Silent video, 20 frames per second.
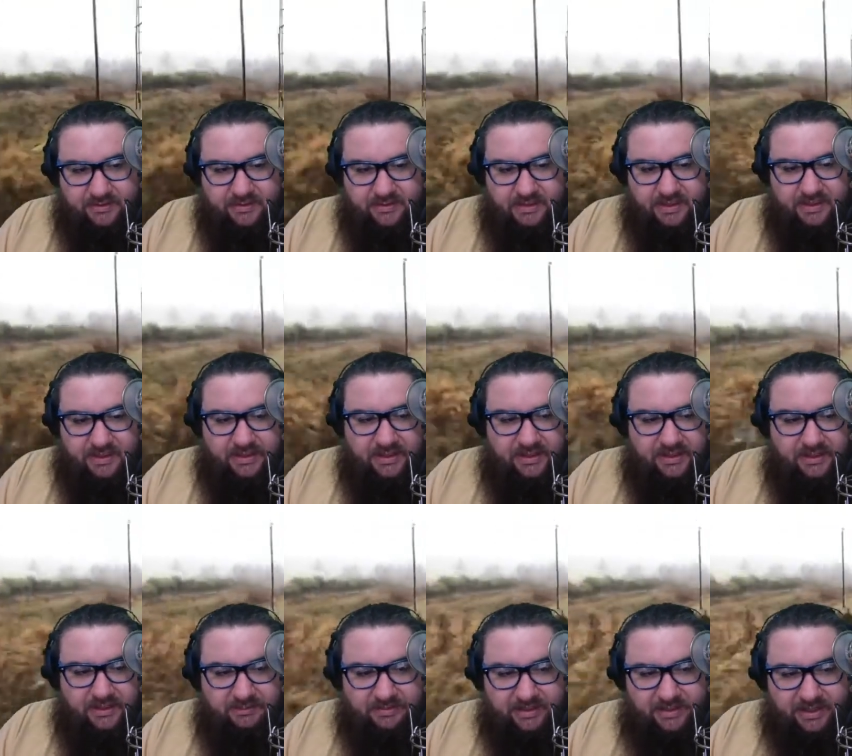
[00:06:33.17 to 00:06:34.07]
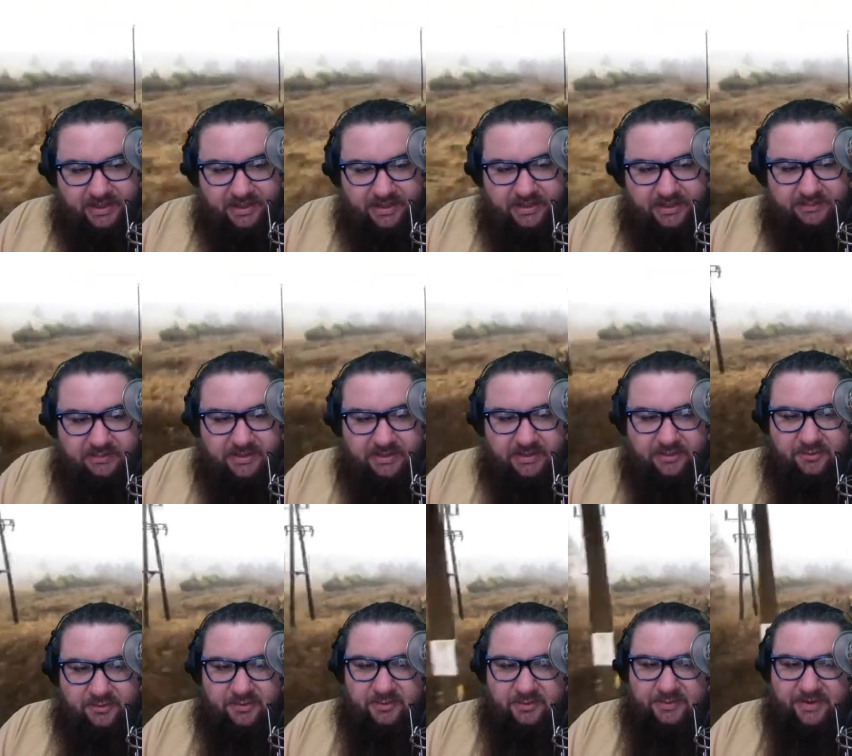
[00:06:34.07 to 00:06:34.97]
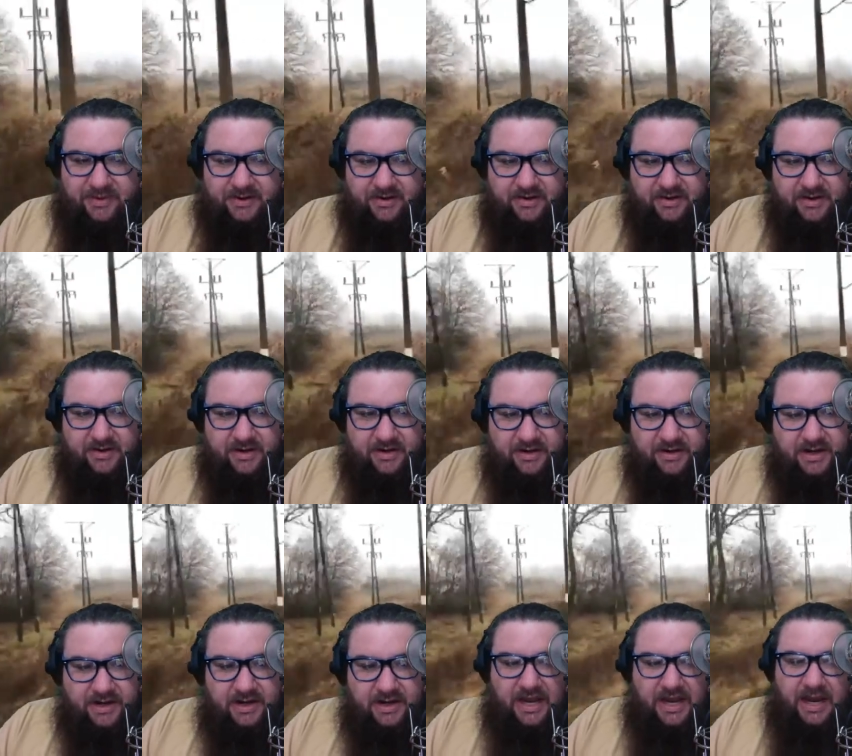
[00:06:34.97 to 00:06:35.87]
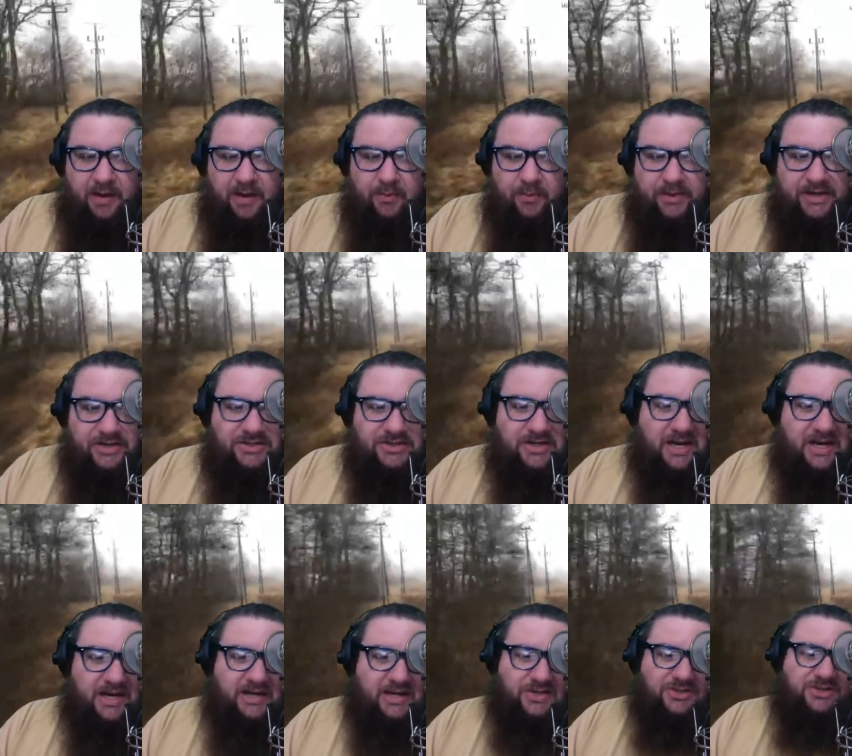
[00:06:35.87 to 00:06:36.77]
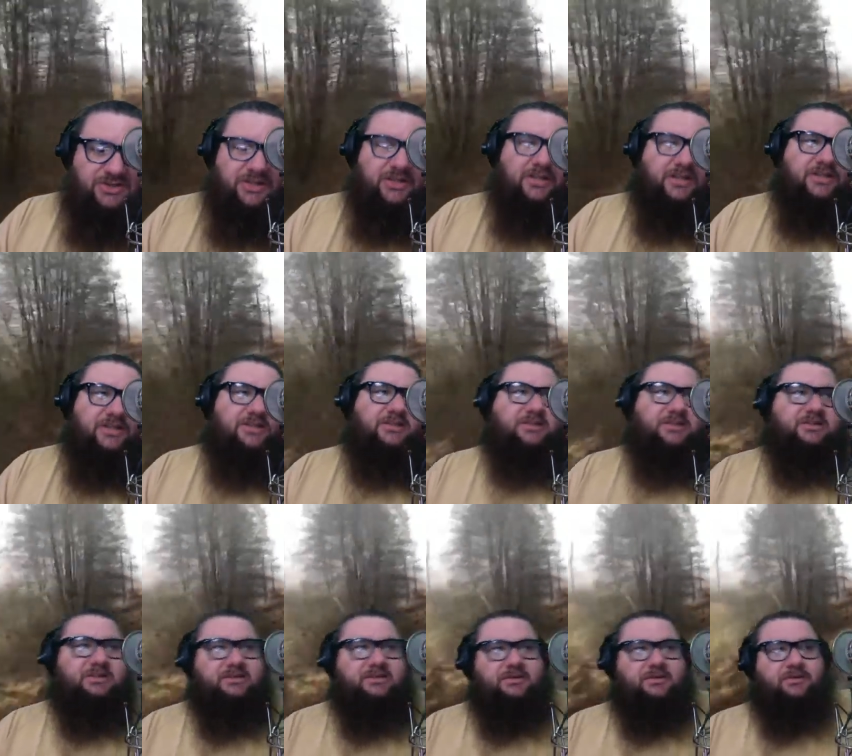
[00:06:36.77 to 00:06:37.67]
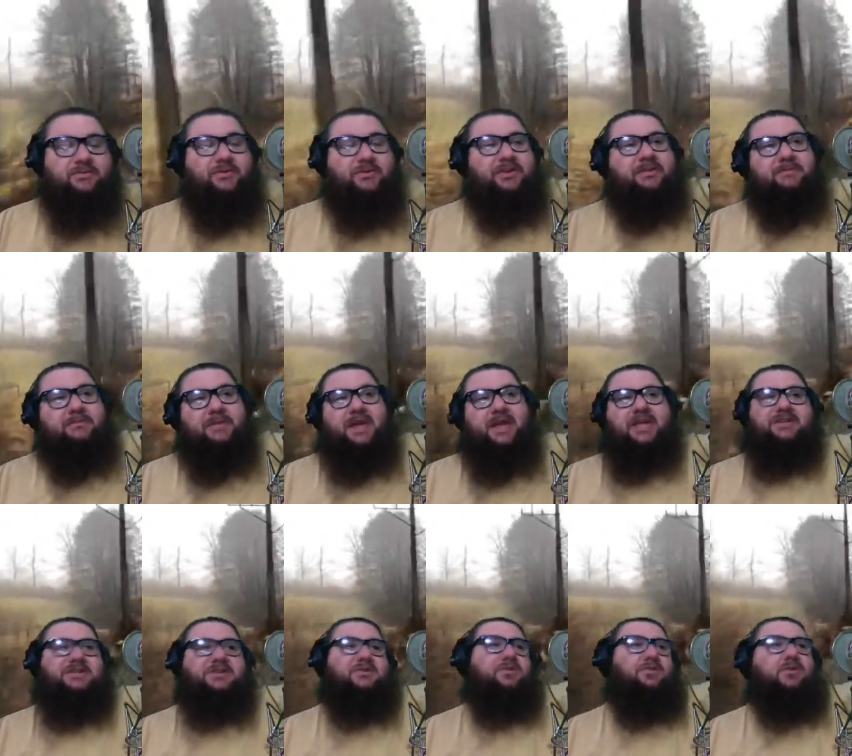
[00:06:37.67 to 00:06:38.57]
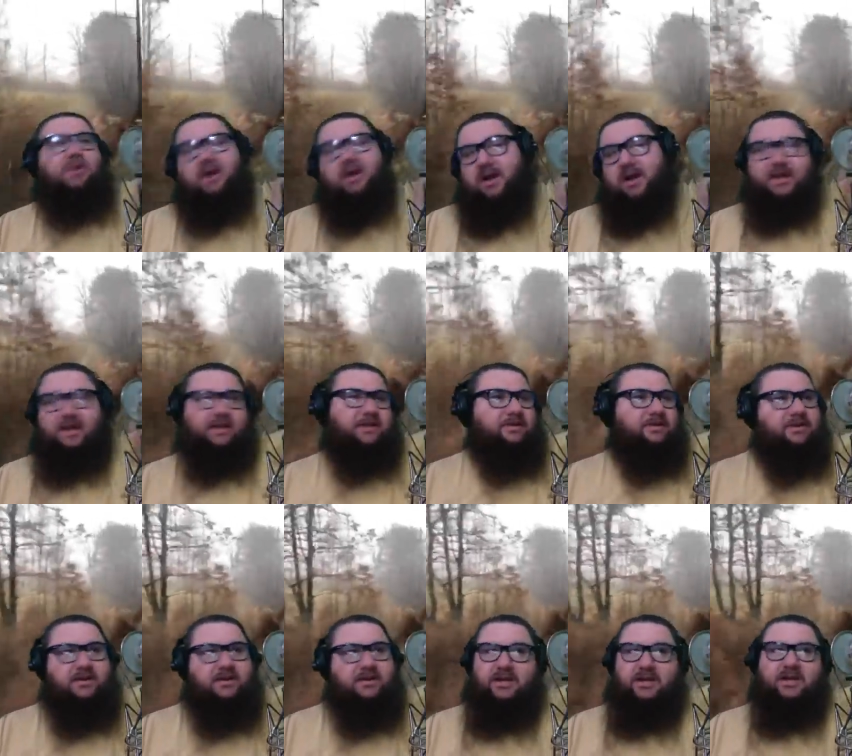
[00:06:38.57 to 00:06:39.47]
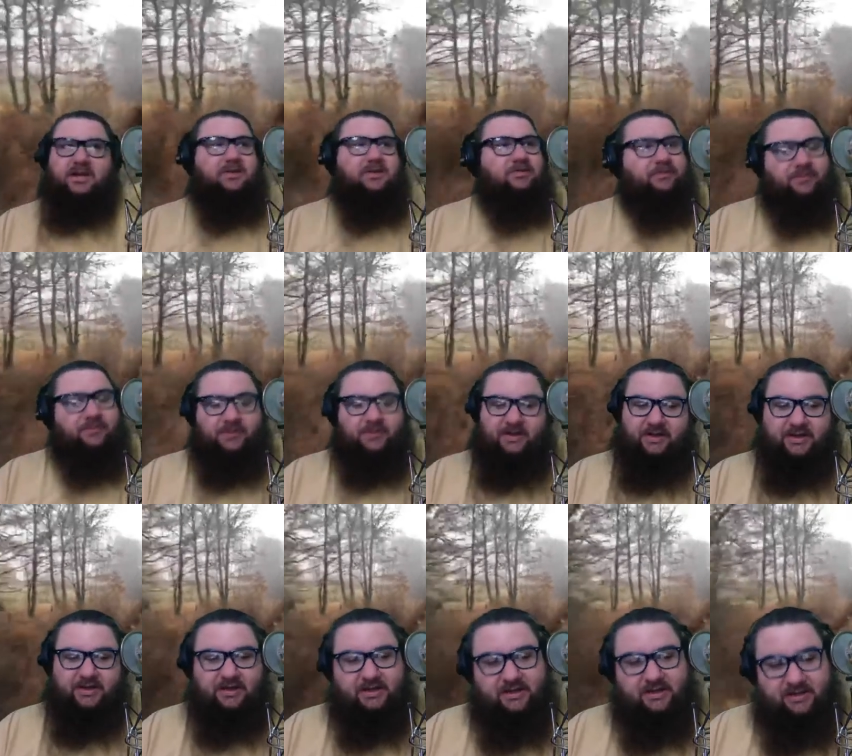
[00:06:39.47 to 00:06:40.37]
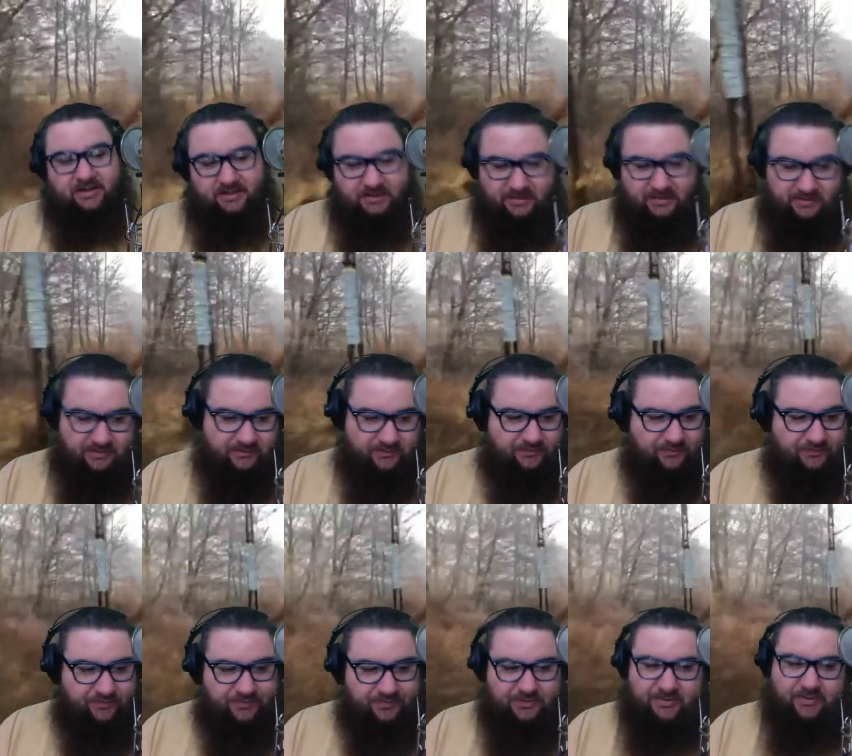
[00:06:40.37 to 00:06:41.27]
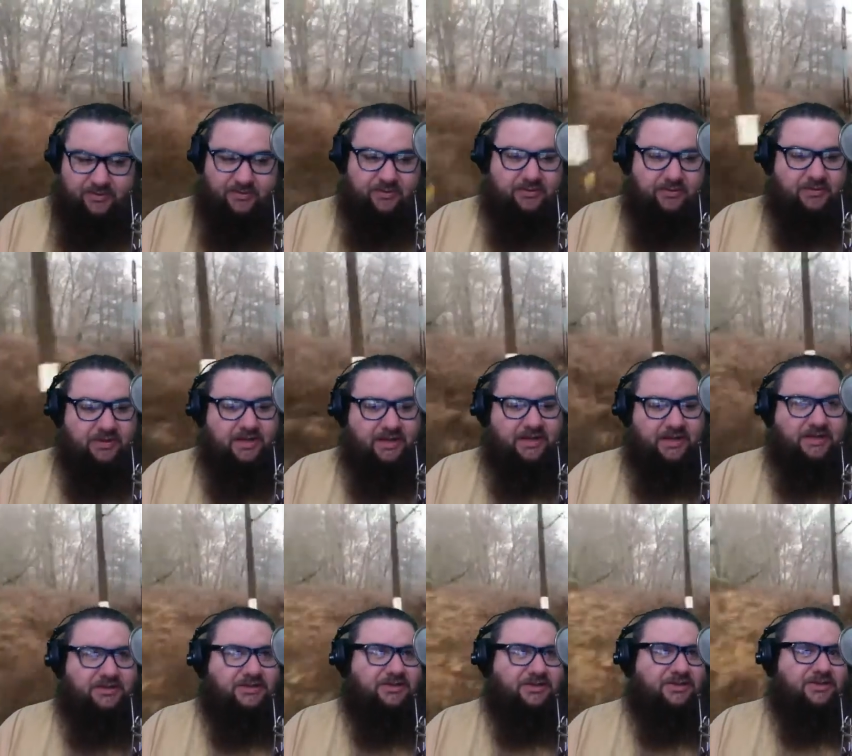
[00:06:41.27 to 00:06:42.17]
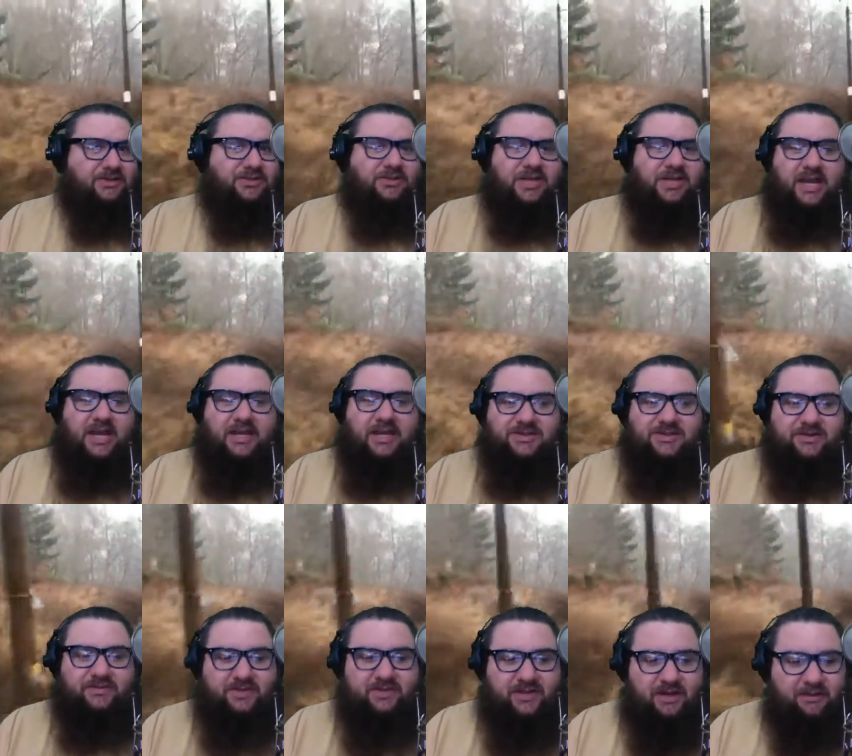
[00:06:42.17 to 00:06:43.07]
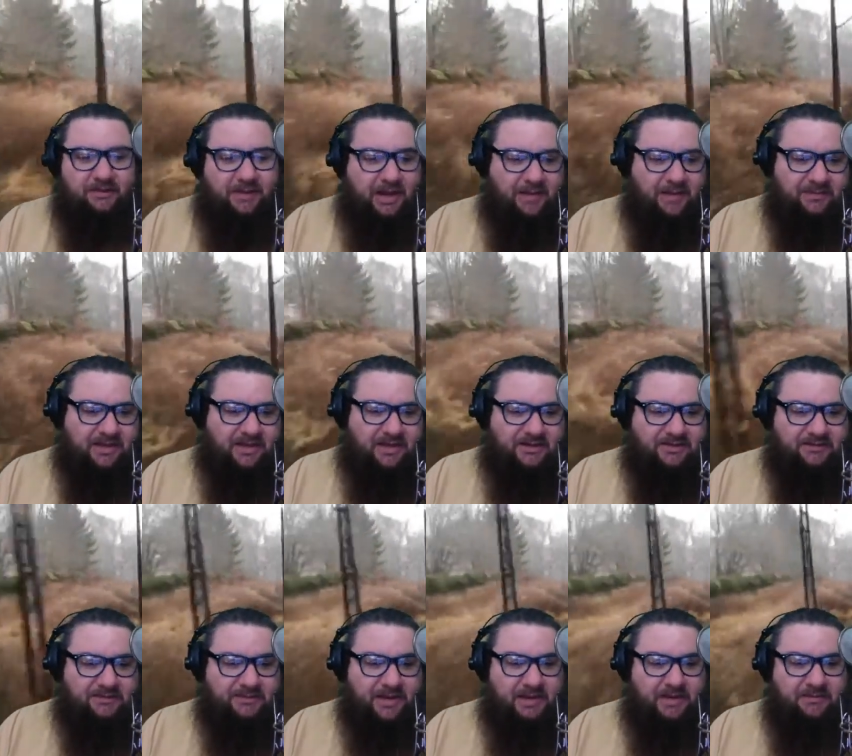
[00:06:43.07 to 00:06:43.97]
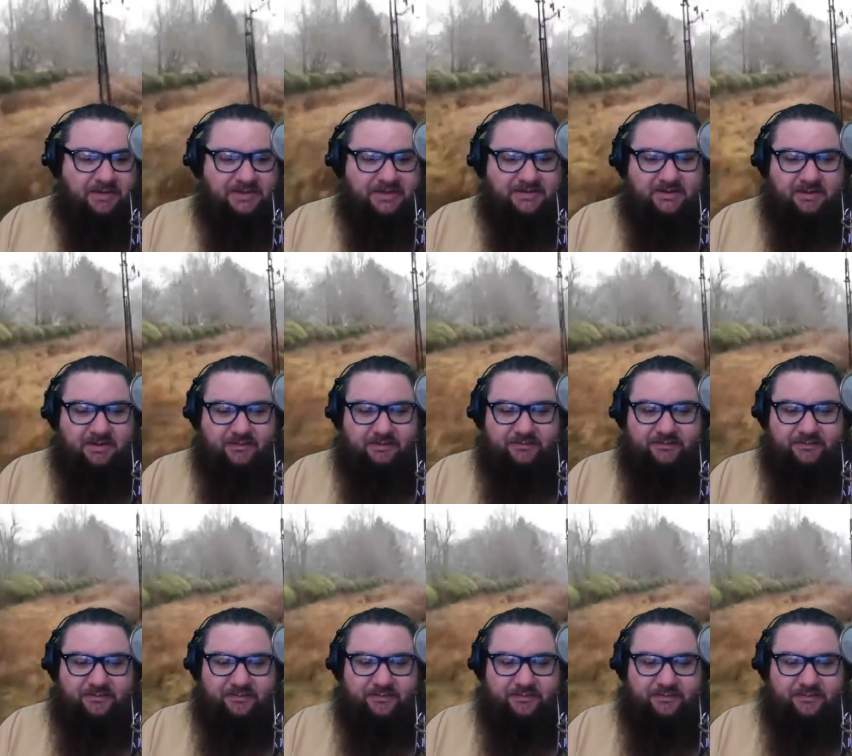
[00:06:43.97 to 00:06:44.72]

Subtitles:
I need to be a little bit better. I wish I could just, with a magic wand, fucking do, like, just change everything about me and just make myself